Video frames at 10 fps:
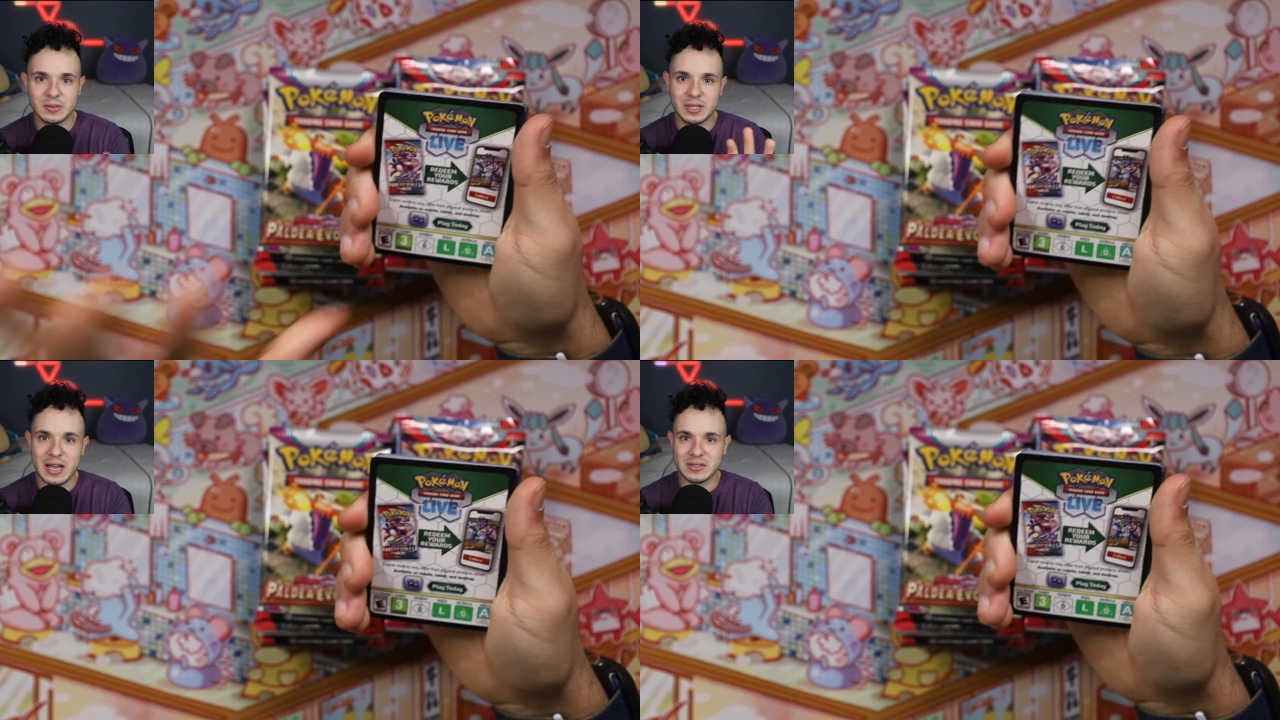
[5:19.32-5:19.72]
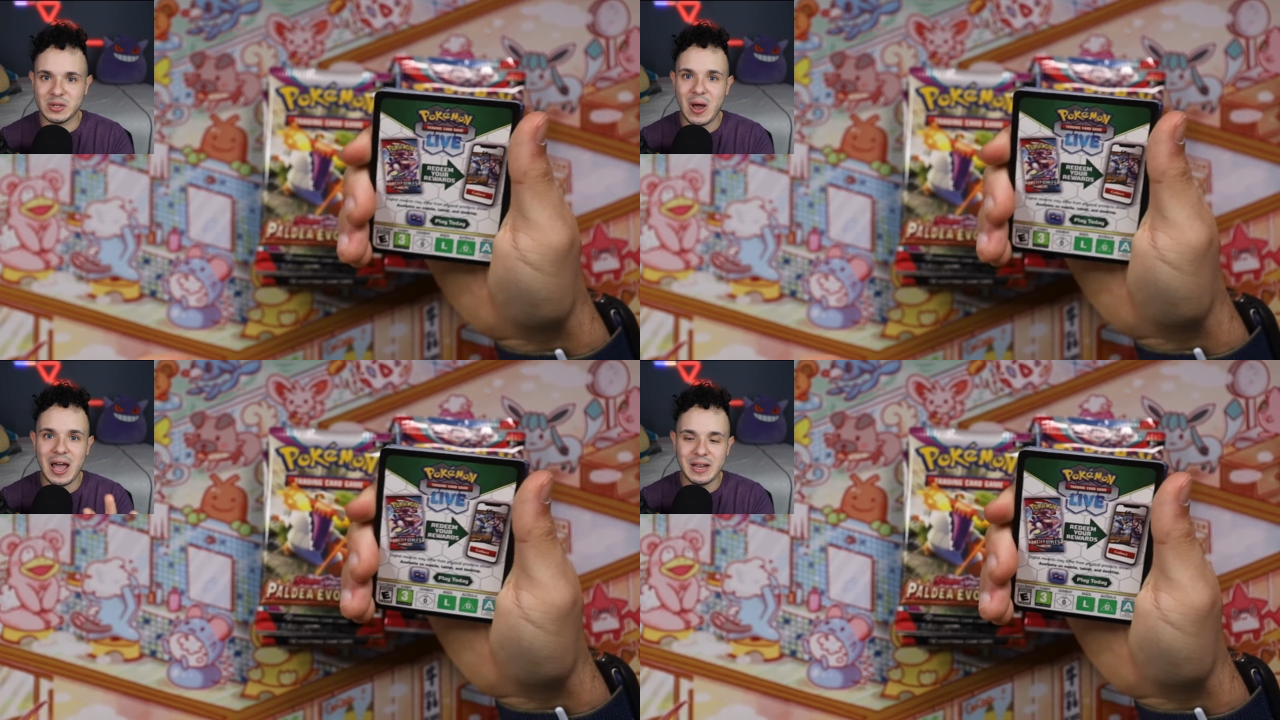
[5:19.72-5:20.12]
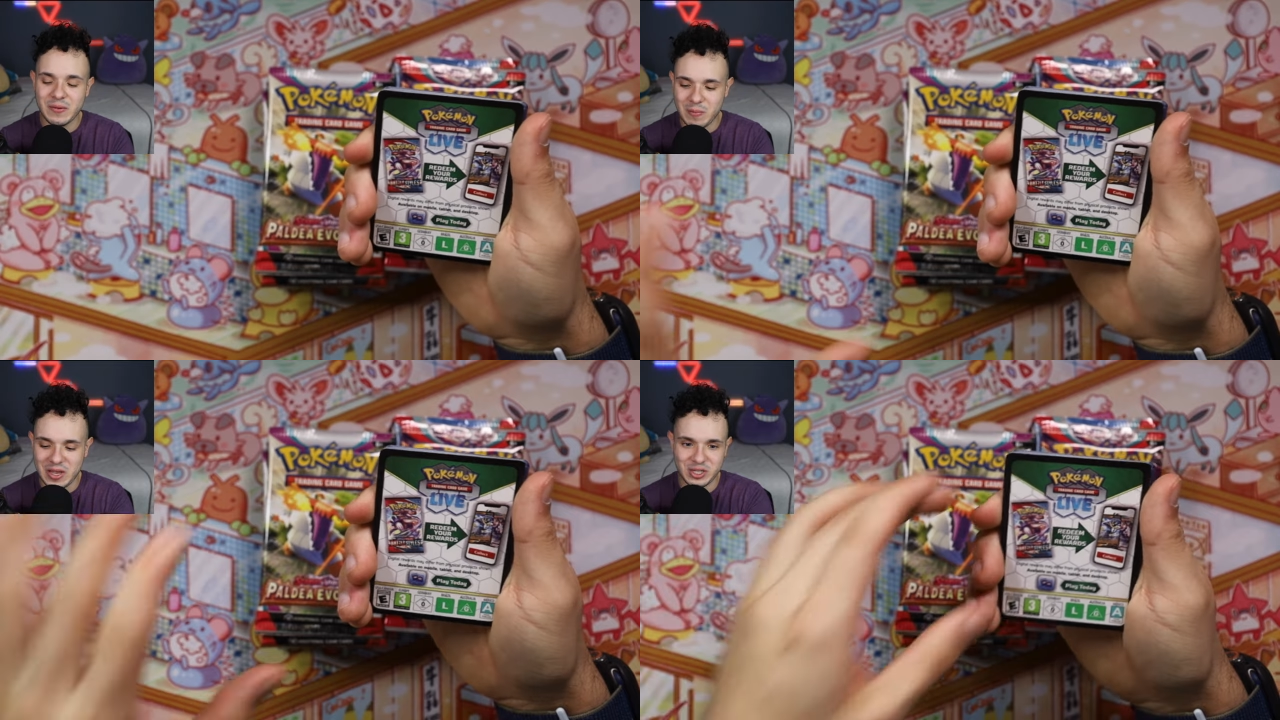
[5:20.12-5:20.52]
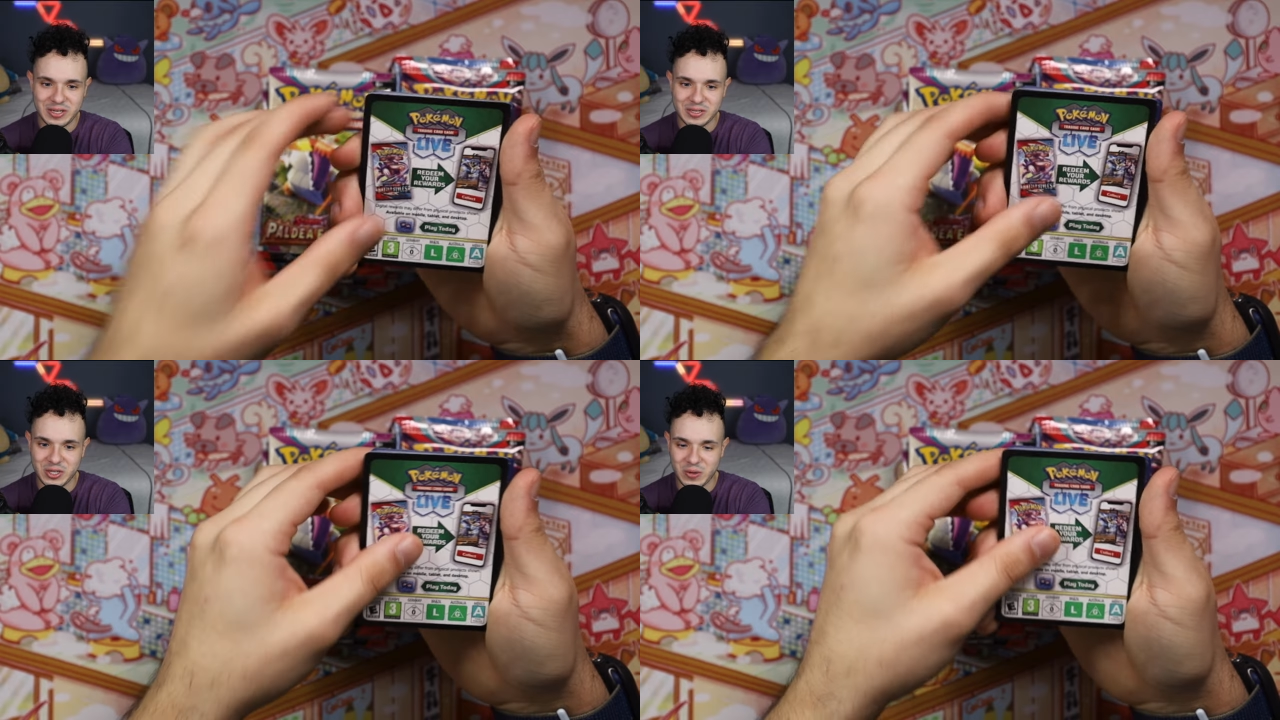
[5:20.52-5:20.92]
Guys, so I didn't even mention
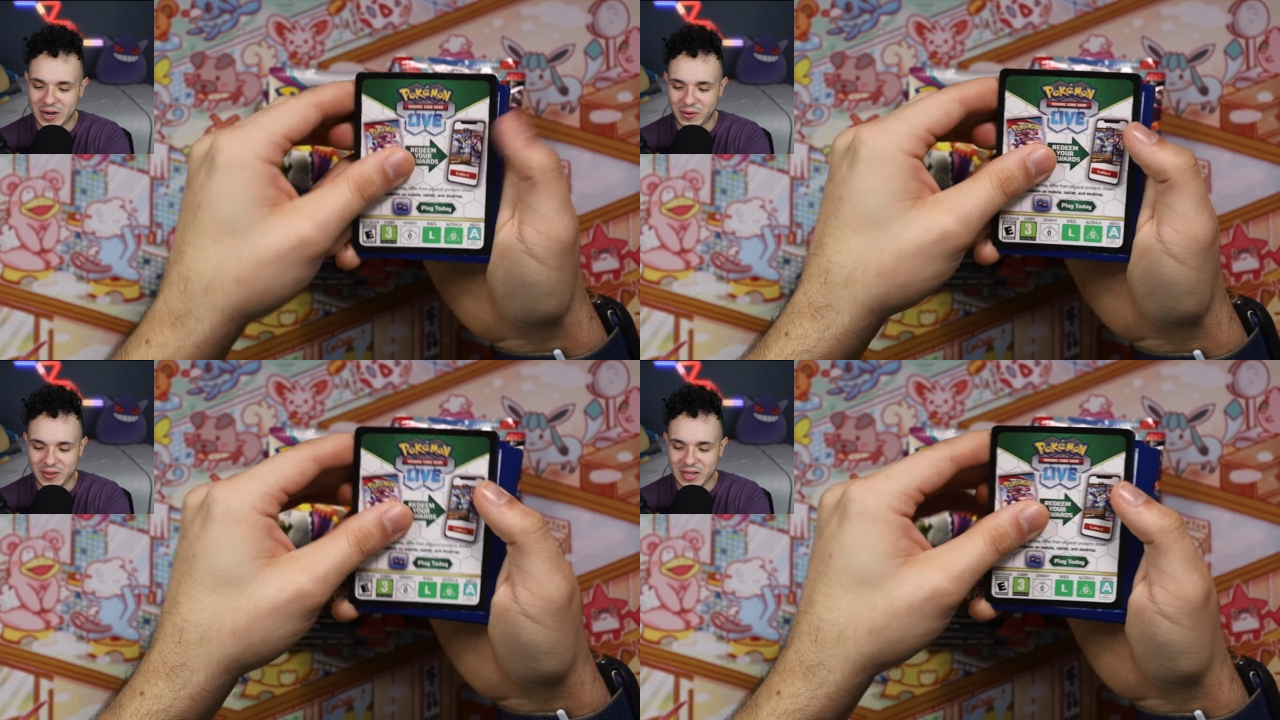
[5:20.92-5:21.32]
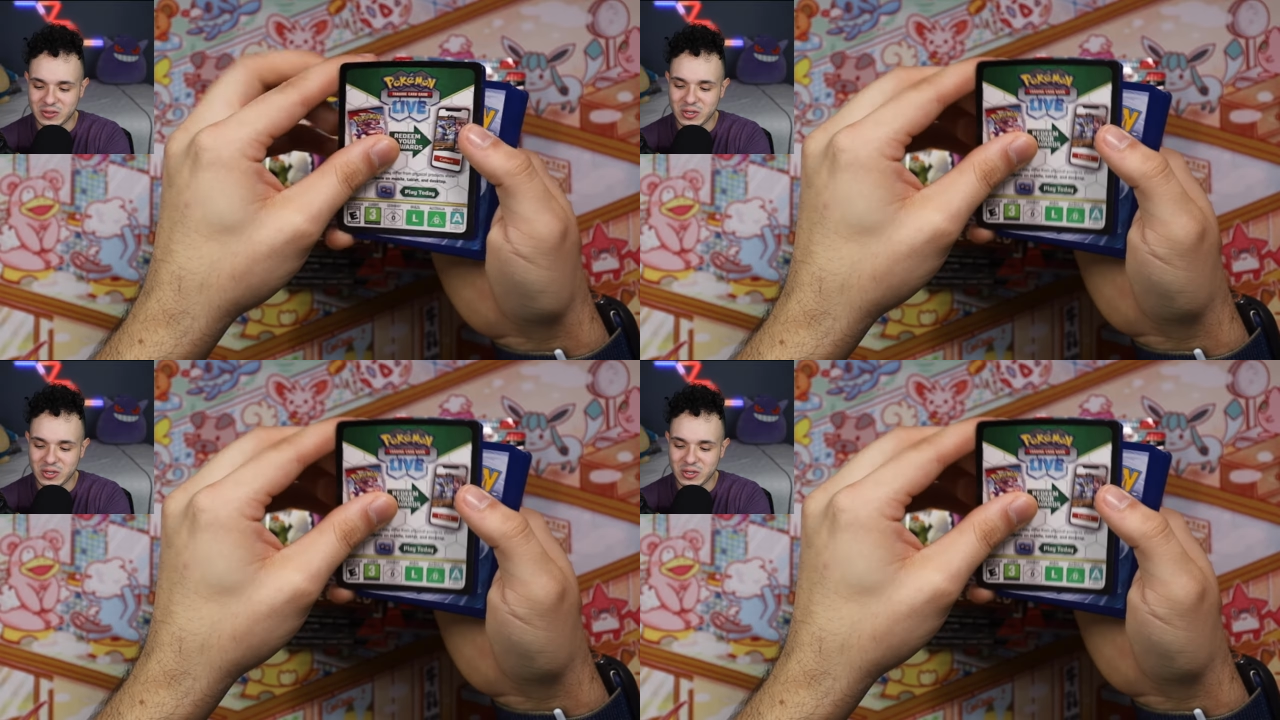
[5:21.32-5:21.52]
this to you, I don't think.